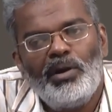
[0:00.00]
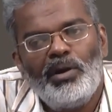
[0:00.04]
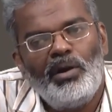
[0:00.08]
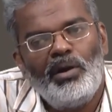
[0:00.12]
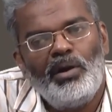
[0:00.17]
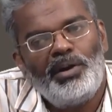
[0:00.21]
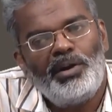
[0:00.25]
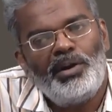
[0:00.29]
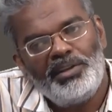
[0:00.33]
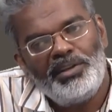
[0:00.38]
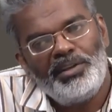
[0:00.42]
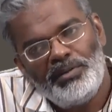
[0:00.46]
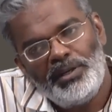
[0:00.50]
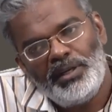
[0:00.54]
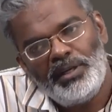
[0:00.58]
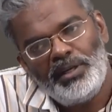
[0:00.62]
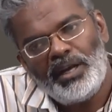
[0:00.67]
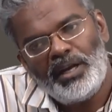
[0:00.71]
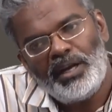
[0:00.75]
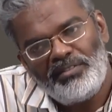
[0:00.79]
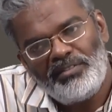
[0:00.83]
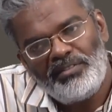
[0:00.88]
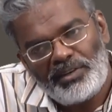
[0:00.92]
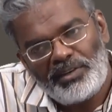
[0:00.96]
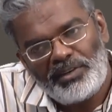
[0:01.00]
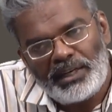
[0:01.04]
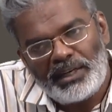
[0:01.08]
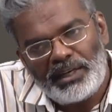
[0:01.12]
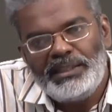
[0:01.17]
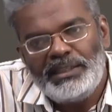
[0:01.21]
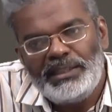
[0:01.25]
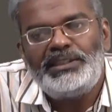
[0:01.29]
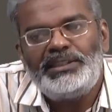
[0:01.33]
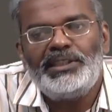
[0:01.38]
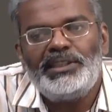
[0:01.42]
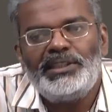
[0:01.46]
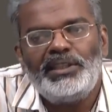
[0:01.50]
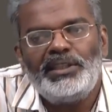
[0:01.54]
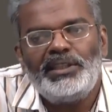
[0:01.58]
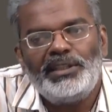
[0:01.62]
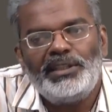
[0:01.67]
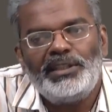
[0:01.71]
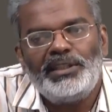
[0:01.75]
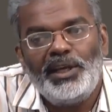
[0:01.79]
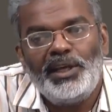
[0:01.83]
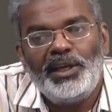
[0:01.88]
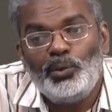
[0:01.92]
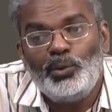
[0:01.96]
or even after reaching
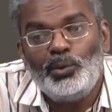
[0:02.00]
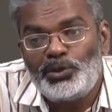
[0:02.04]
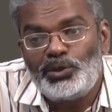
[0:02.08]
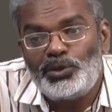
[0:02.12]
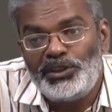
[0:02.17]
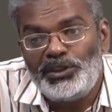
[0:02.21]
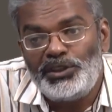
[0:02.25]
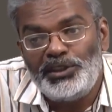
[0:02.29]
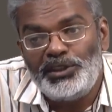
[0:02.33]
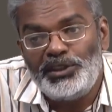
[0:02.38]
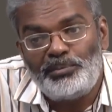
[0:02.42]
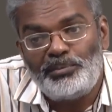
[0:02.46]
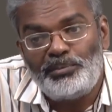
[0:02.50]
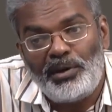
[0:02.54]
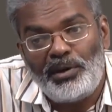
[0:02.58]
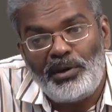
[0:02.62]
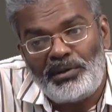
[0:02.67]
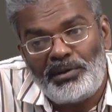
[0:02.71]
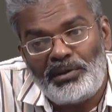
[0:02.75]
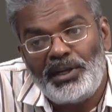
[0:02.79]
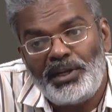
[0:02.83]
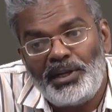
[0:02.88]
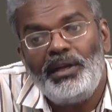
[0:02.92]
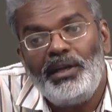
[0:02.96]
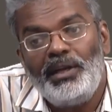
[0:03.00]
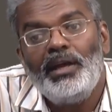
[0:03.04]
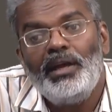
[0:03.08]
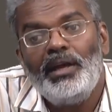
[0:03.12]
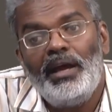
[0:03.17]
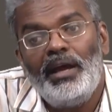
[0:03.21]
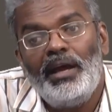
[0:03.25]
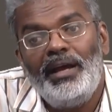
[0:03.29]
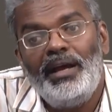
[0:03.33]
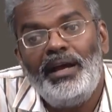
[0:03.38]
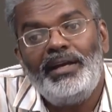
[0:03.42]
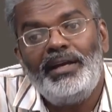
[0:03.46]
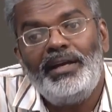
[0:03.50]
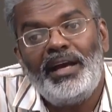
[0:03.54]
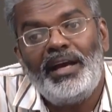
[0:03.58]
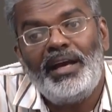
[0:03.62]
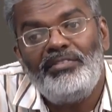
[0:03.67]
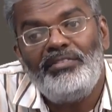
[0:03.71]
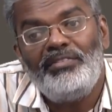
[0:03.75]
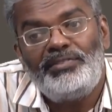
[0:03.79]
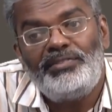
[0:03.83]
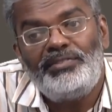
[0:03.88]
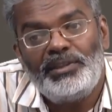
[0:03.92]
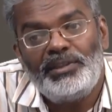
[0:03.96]
they use these pottery, and
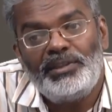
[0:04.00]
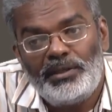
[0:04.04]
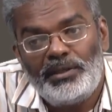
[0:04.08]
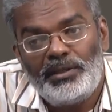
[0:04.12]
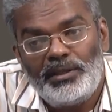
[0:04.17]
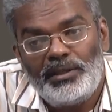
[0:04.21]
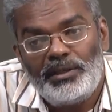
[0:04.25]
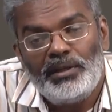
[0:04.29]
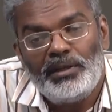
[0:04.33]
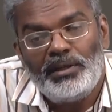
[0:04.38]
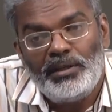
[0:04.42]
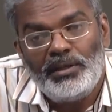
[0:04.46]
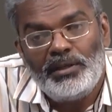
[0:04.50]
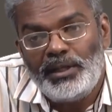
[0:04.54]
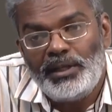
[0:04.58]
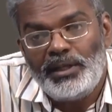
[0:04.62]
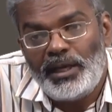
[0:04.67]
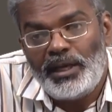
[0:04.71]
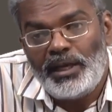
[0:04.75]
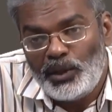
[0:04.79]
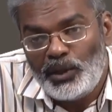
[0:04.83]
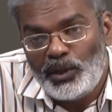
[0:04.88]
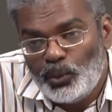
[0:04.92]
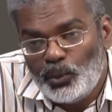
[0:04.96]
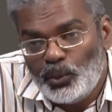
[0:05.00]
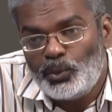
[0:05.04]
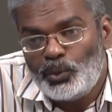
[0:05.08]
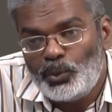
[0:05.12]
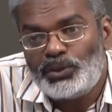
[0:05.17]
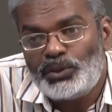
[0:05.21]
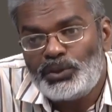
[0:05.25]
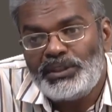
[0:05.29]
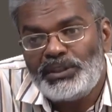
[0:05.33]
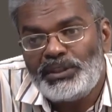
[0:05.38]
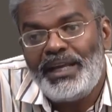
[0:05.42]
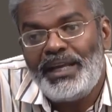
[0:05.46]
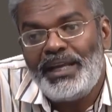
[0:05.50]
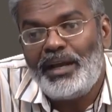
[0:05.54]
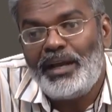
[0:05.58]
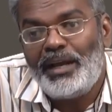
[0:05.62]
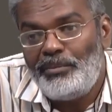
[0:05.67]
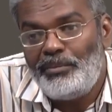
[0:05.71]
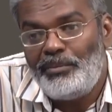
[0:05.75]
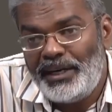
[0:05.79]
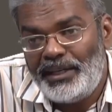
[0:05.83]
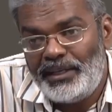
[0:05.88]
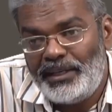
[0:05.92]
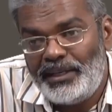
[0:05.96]
after their use they
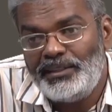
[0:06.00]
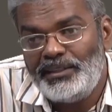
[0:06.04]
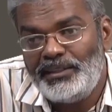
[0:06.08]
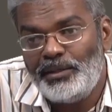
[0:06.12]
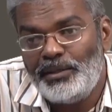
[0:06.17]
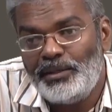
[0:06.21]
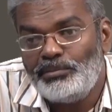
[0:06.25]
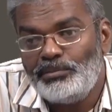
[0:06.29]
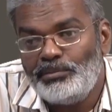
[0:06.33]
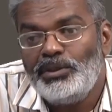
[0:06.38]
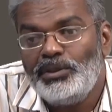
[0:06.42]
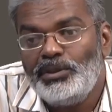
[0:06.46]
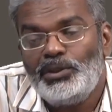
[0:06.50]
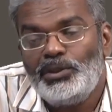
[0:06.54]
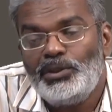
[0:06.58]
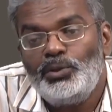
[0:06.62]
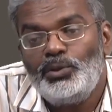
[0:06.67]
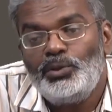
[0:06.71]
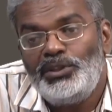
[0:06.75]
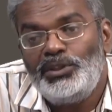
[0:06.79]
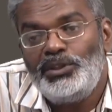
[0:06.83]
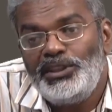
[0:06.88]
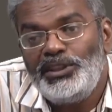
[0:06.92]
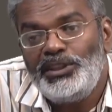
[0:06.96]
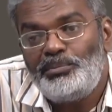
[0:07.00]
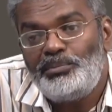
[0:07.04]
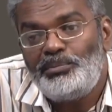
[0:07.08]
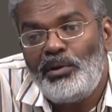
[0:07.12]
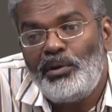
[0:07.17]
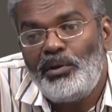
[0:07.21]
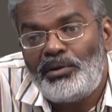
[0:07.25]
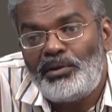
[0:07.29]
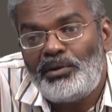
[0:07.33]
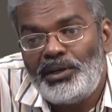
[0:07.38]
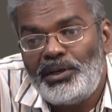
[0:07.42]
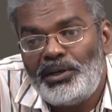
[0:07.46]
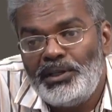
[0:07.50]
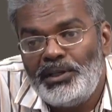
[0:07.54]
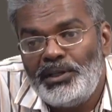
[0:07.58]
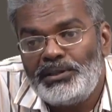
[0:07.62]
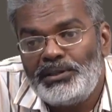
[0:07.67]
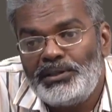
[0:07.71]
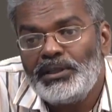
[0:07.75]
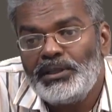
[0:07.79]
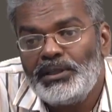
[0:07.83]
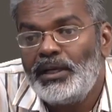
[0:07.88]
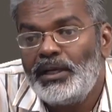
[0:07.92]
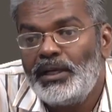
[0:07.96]
abandon them. So these
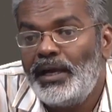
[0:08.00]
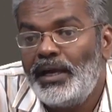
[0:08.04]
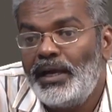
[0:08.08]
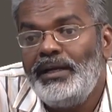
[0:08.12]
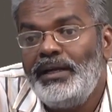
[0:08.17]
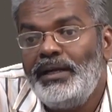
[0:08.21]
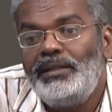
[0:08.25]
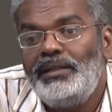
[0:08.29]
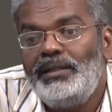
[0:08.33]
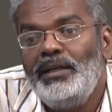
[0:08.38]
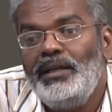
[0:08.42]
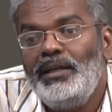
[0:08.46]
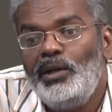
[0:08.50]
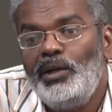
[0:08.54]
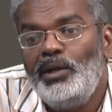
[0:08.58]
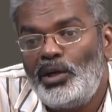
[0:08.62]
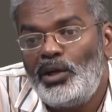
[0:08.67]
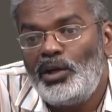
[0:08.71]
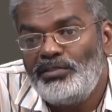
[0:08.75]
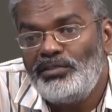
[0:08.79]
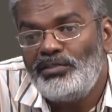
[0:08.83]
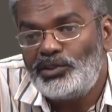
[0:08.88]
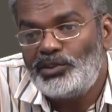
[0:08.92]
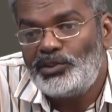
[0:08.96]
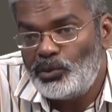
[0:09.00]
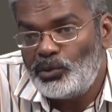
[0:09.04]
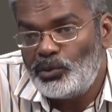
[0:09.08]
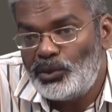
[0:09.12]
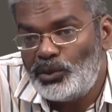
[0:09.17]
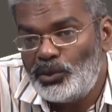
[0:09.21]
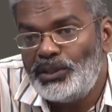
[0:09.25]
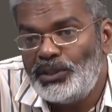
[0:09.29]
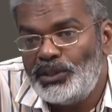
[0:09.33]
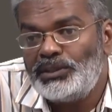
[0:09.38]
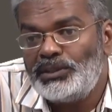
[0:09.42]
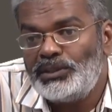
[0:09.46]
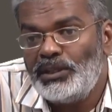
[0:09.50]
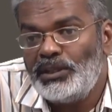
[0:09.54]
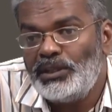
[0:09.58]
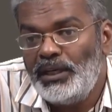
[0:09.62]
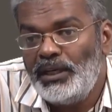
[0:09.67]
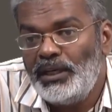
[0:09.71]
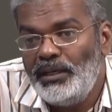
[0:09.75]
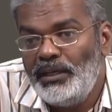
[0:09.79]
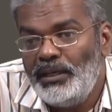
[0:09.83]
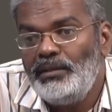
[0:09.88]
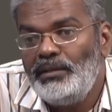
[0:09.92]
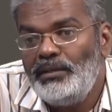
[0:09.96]
potteries can tell lot of stories
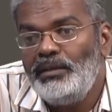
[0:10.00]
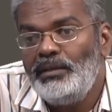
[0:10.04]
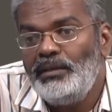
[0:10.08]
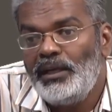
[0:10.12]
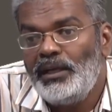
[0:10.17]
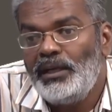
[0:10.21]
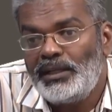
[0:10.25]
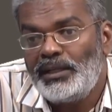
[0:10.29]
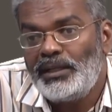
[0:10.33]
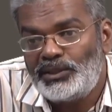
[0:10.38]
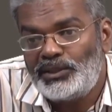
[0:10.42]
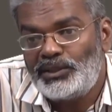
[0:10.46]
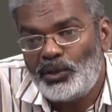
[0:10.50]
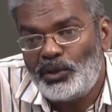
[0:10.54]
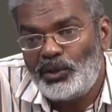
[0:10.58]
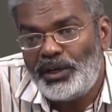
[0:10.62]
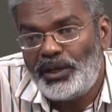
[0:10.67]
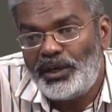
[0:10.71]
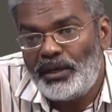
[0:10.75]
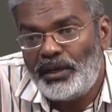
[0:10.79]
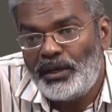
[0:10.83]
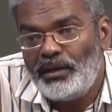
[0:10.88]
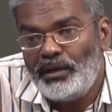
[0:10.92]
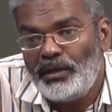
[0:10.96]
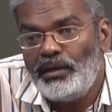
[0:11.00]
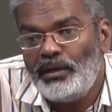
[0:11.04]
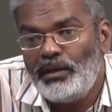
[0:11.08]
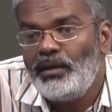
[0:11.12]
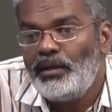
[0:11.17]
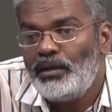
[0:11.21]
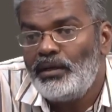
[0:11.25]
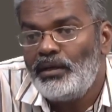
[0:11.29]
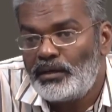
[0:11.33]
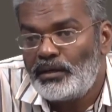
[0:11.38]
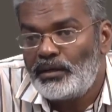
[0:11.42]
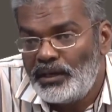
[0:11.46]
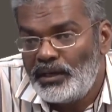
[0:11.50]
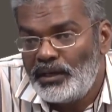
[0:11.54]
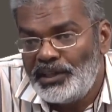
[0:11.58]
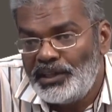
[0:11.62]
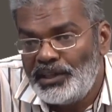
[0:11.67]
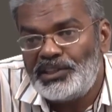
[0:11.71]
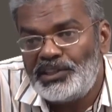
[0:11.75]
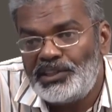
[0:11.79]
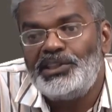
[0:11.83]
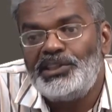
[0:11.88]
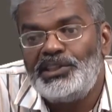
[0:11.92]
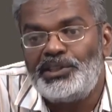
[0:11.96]
in historical
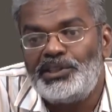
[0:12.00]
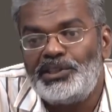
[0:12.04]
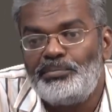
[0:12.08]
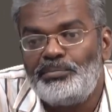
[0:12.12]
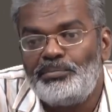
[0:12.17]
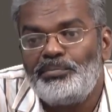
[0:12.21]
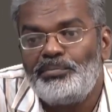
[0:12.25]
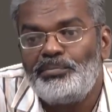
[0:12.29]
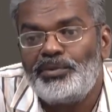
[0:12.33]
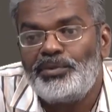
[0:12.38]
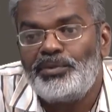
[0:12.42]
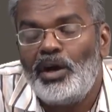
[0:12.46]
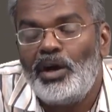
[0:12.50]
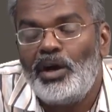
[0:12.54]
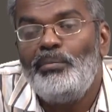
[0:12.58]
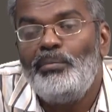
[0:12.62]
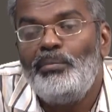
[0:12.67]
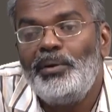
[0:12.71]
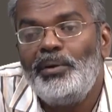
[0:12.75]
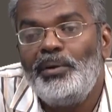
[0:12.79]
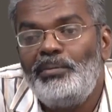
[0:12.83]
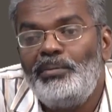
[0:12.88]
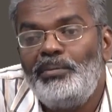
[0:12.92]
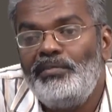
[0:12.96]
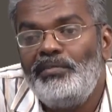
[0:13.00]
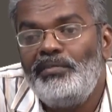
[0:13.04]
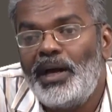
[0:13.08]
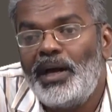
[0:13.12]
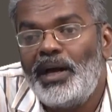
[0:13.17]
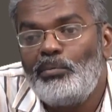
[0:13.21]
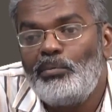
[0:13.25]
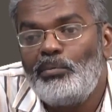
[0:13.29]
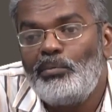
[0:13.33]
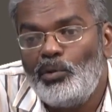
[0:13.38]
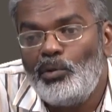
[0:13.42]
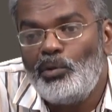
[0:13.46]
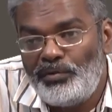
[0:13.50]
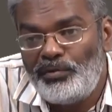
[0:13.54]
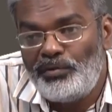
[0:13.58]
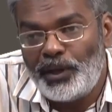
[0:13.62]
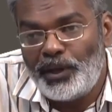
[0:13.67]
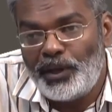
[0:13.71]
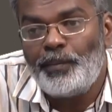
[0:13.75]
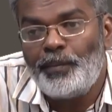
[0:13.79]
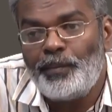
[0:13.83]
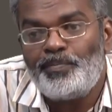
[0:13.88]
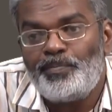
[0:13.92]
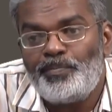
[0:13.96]
relationship, how people were
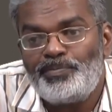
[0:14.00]
moving